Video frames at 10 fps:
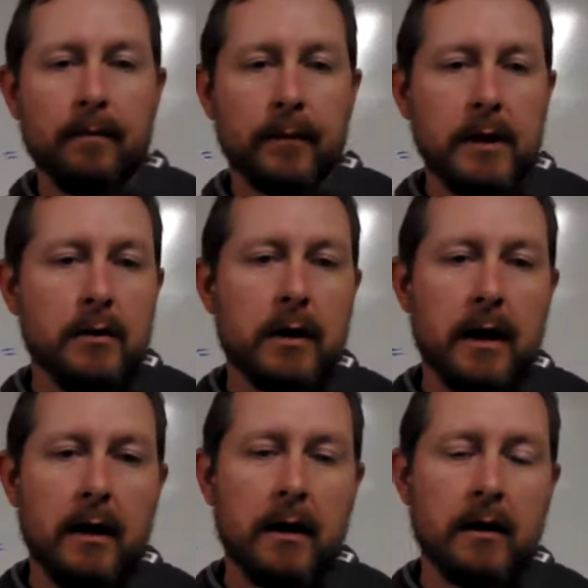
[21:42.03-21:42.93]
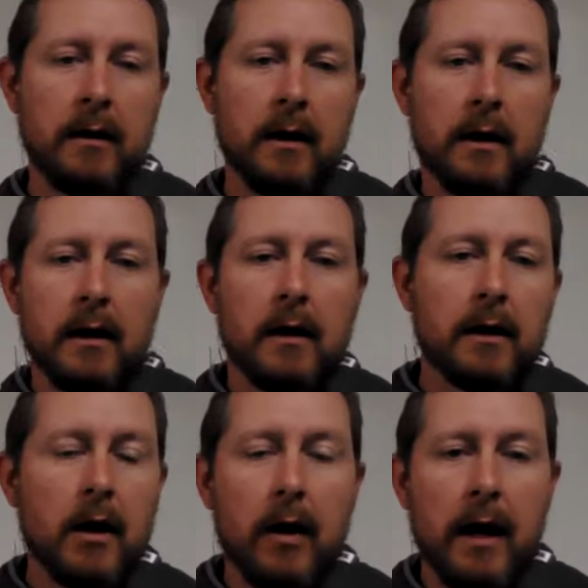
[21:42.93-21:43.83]
You can
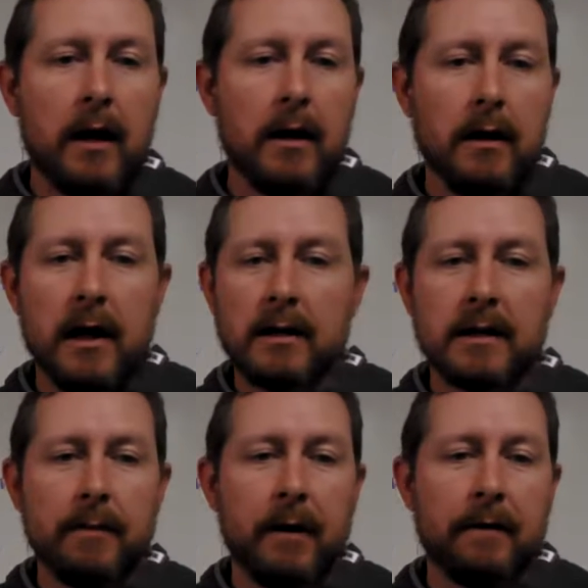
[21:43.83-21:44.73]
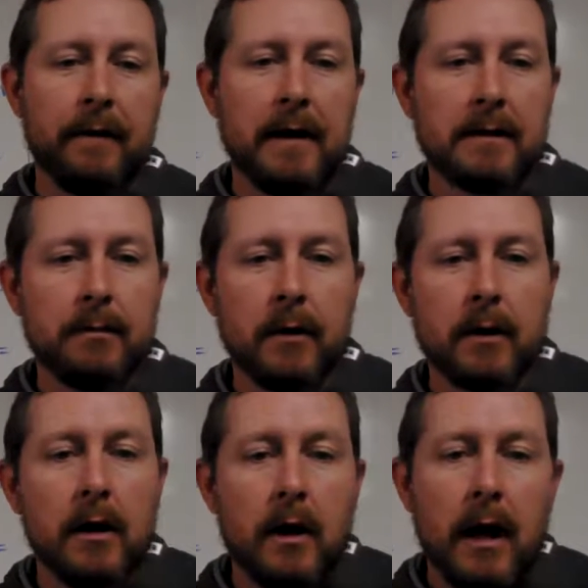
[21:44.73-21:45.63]
go ahead and hit us up on
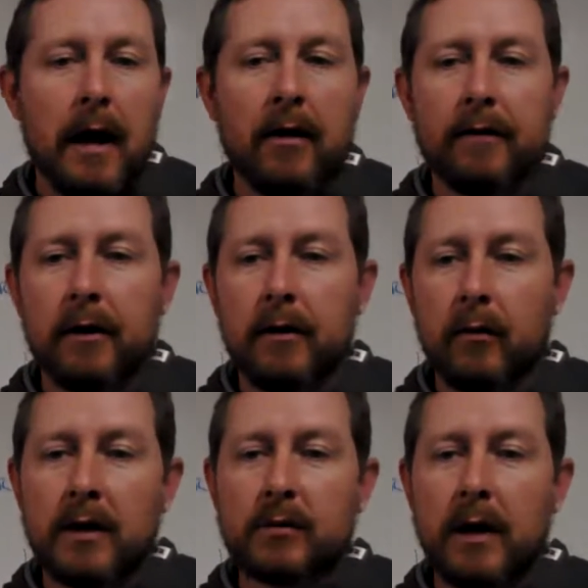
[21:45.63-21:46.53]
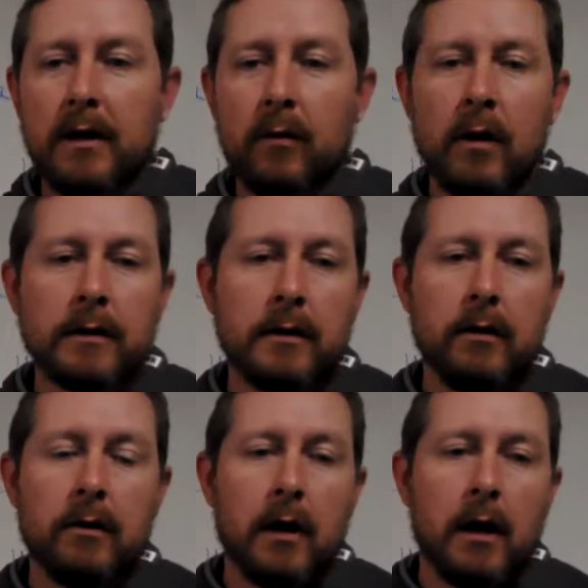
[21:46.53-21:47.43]
Facebook. However, which way you want to,
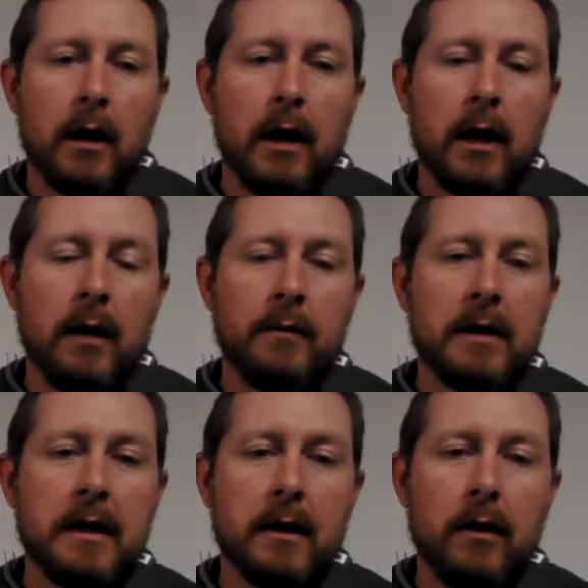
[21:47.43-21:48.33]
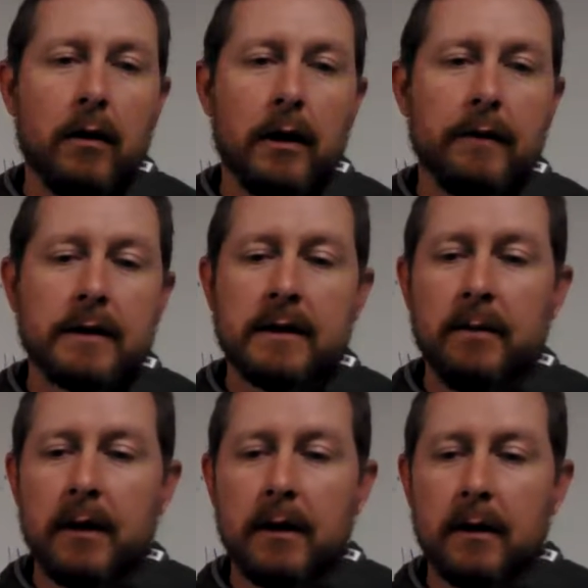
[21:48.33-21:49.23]
you can get a hold of us, send
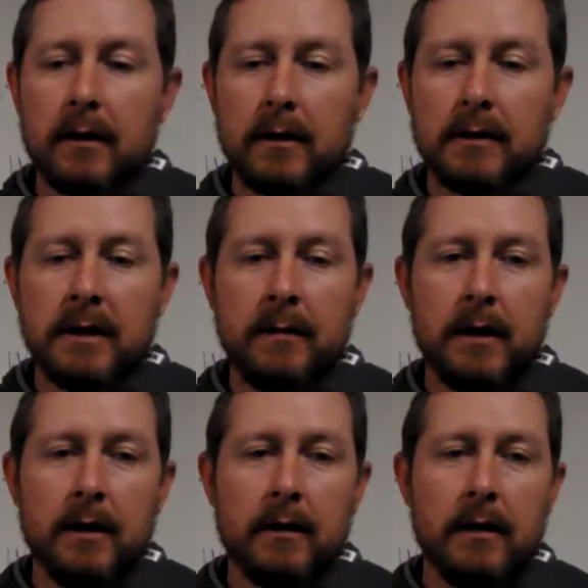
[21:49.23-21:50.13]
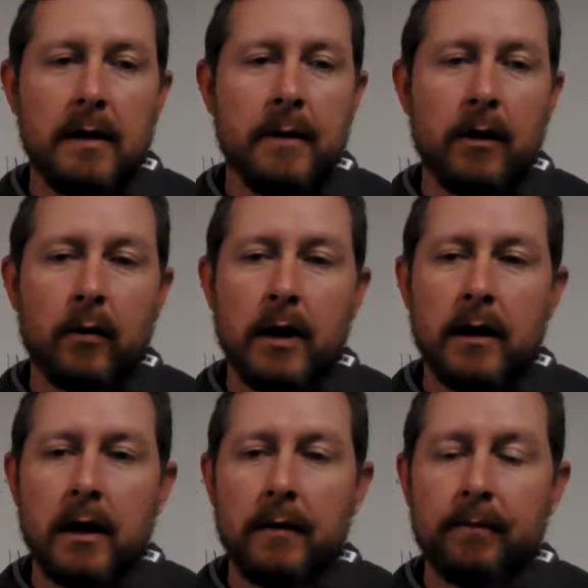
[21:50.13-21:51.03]
me an email or
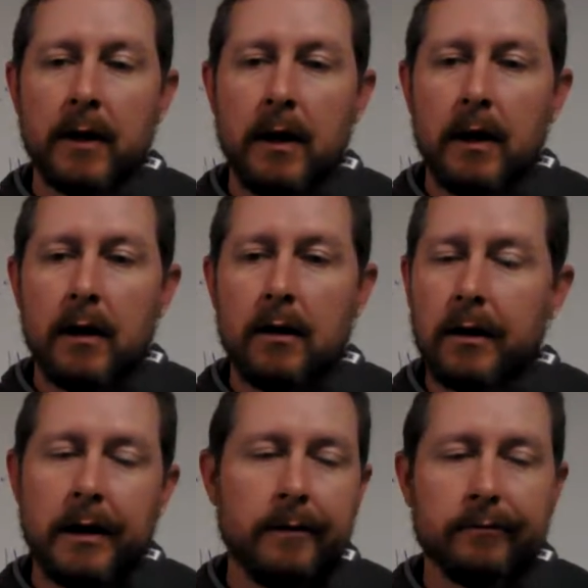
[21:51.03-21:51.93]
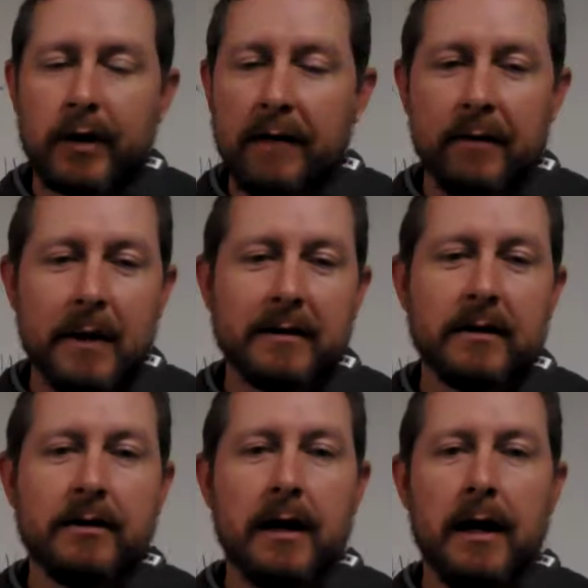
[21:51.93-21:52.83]
whatnot, or a private
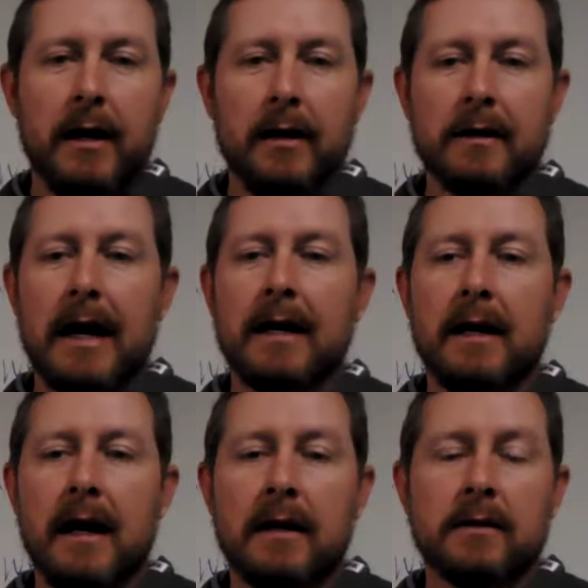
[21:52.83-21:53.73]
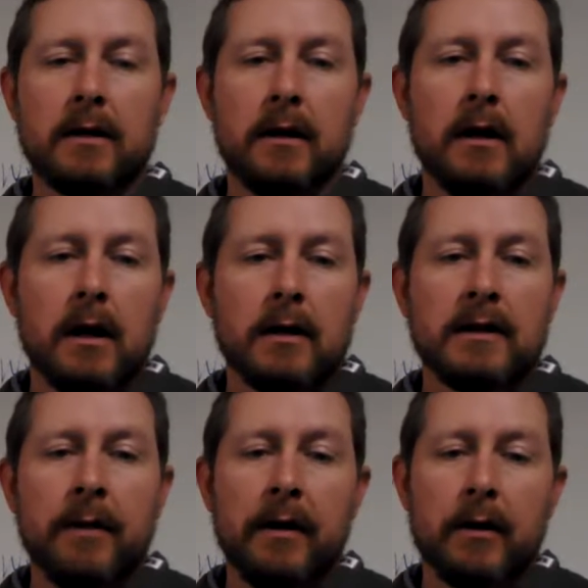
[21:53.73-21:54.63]
message, and I can answer
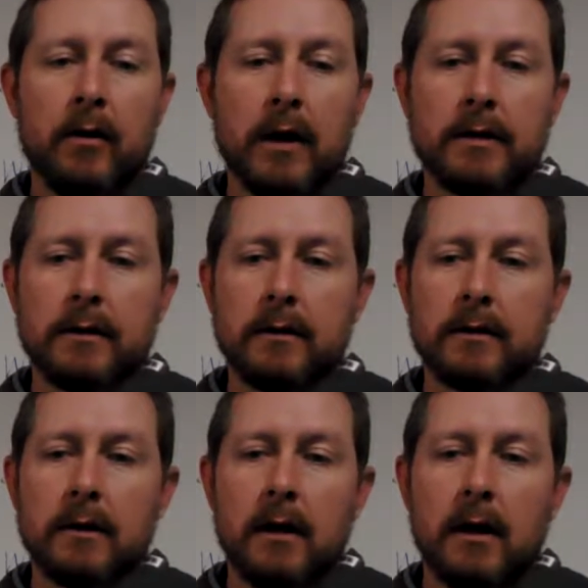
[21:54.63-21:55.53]
some other questions.